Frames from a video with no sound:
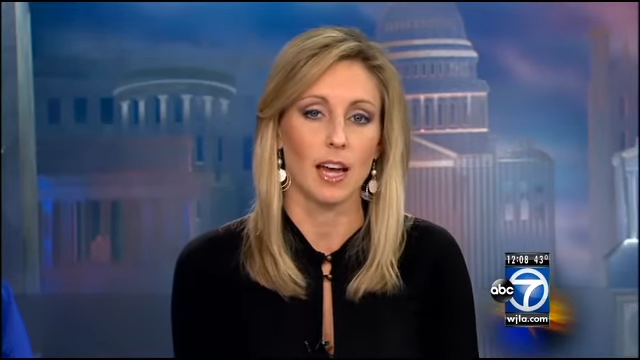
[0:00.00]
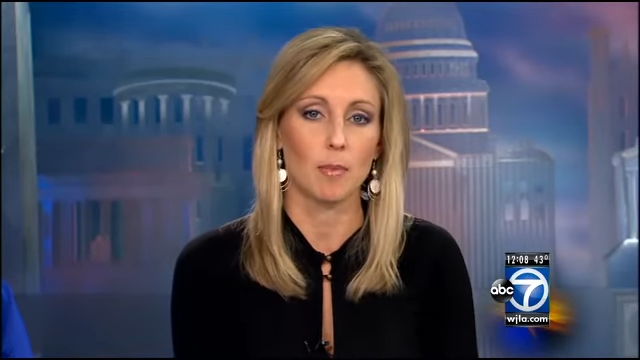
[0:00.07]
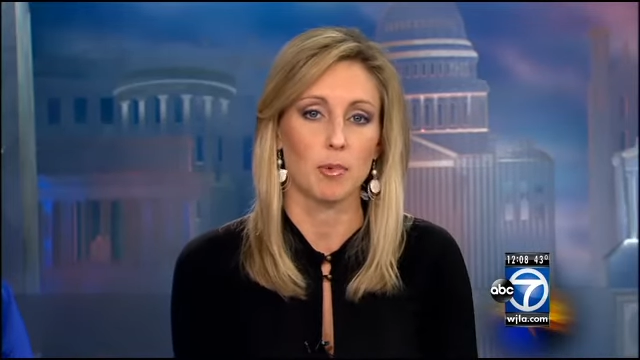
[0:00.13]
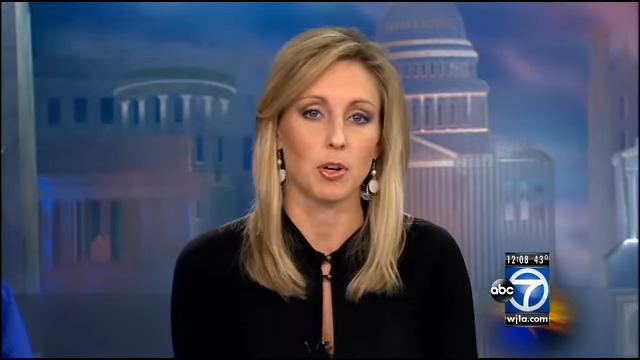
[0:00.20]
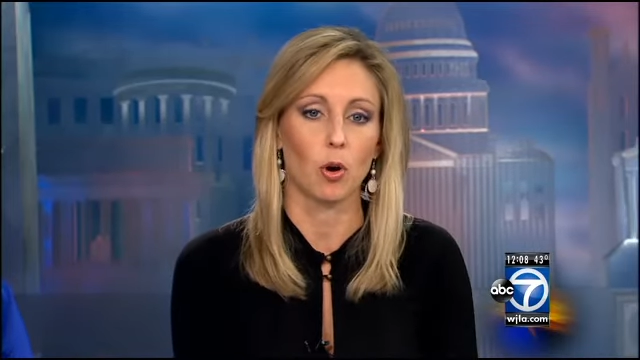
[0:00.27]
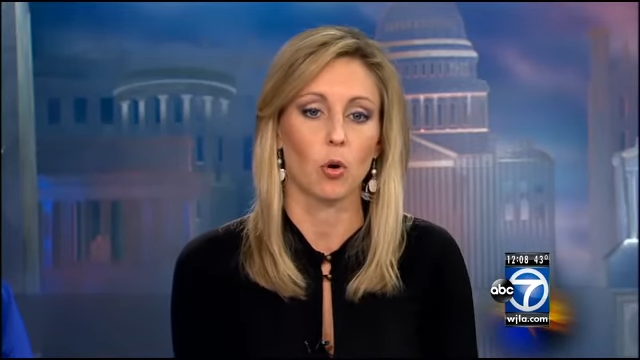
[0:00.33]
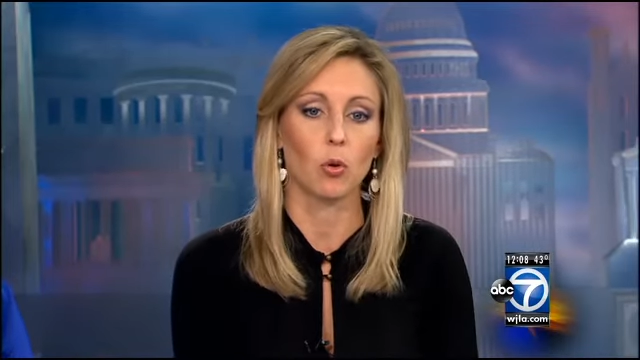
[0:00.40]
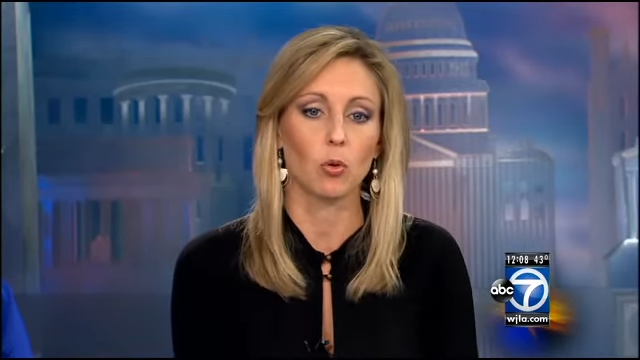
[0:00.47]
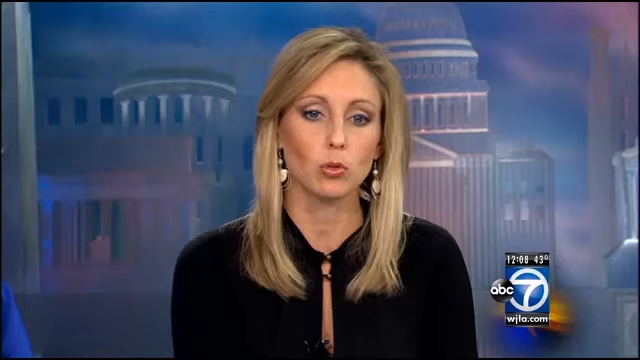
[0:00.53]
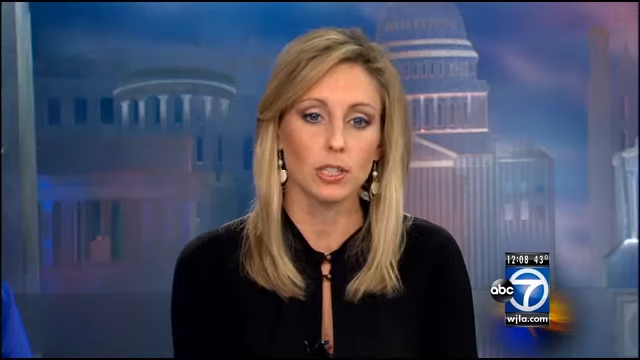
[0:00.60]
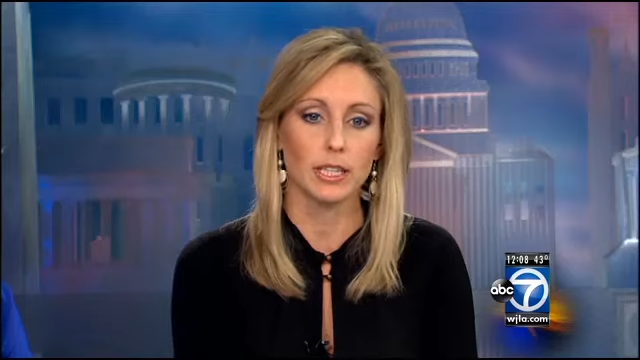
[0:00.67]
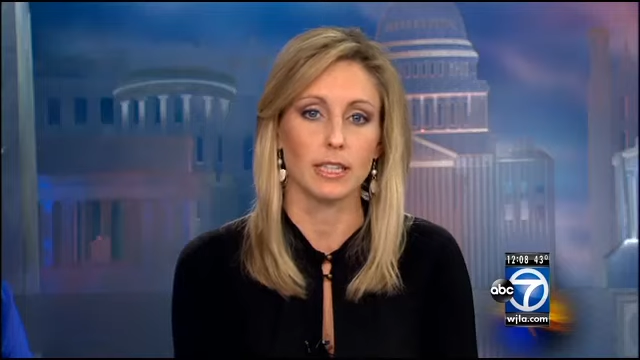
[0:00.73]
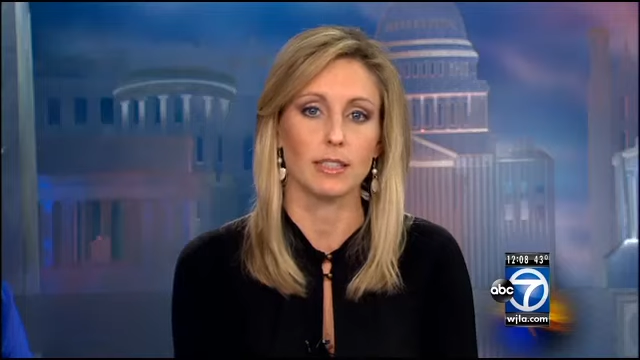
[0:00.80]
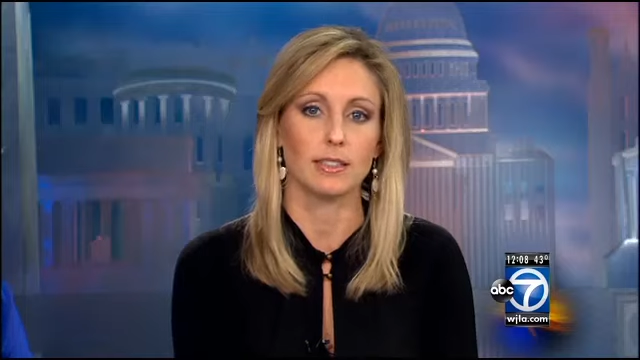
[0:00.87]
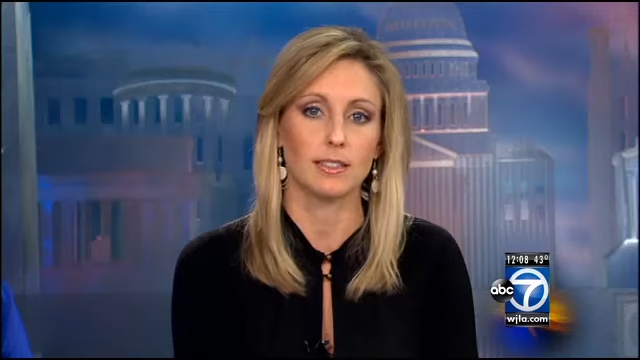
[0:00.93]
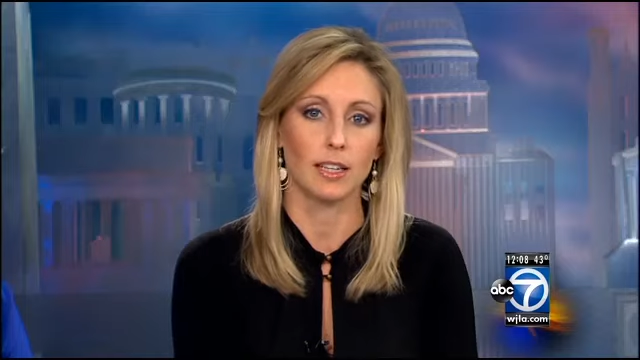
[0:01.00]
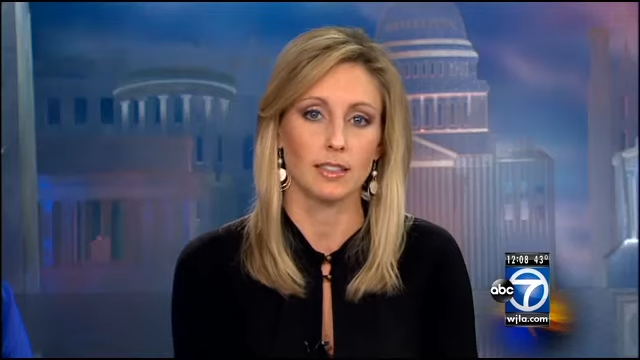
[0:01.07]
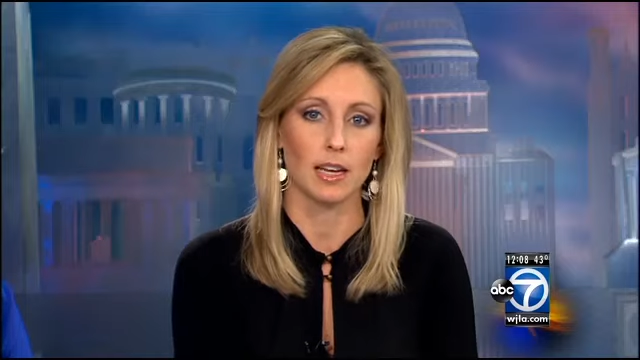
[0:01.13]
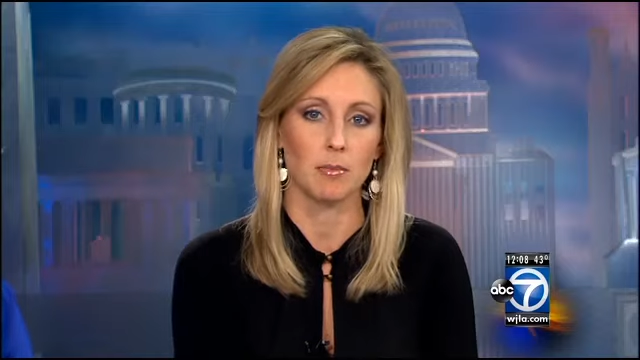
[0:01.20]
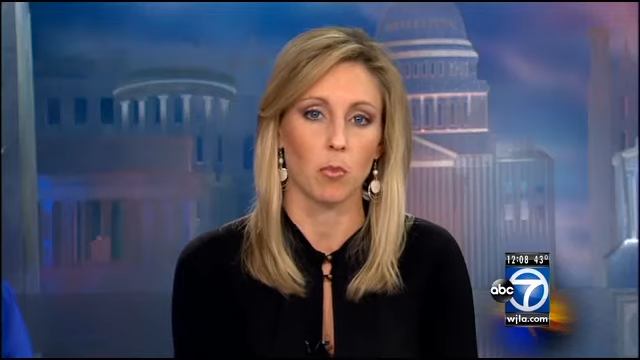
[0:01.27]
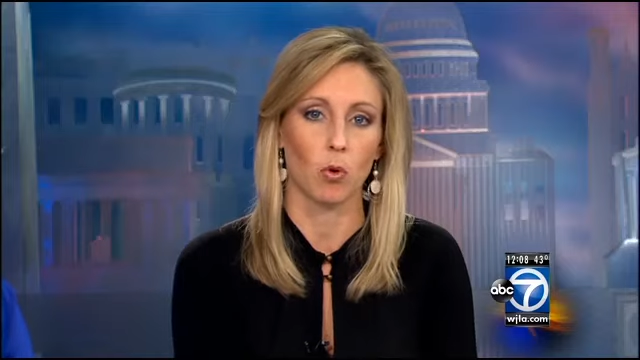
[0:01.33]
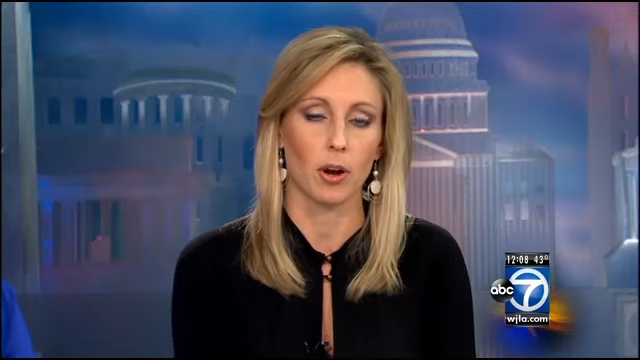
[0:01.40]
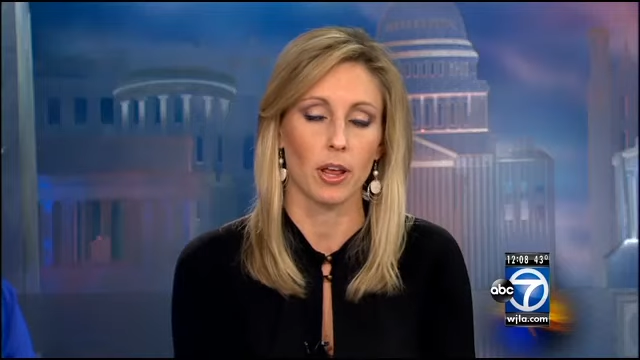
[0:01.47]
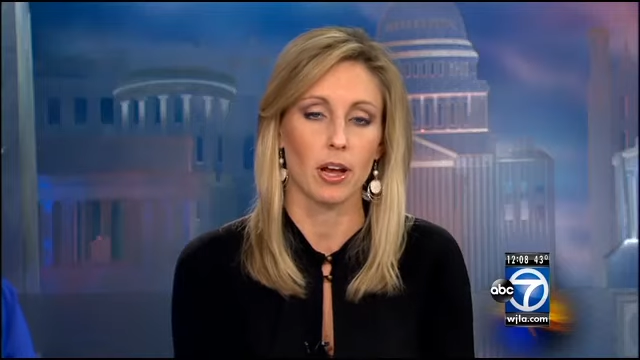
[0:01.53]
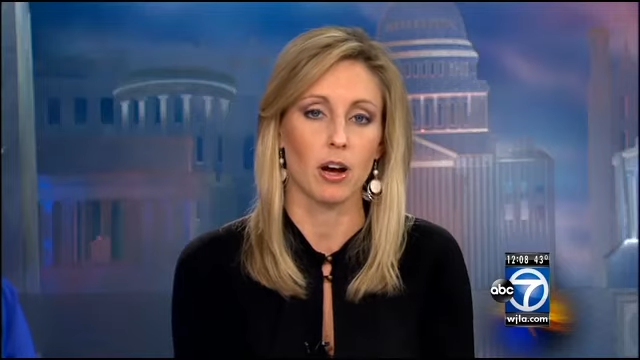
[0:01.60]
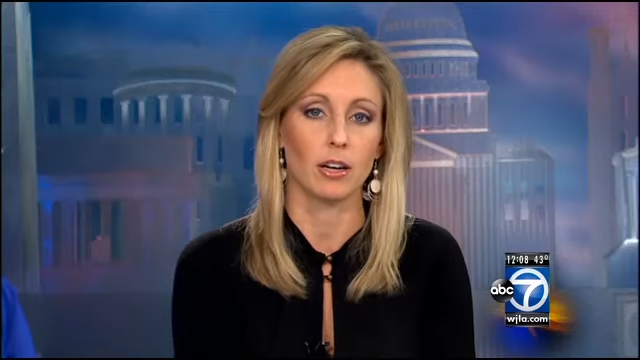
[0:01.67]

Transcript: happened early Sunday morning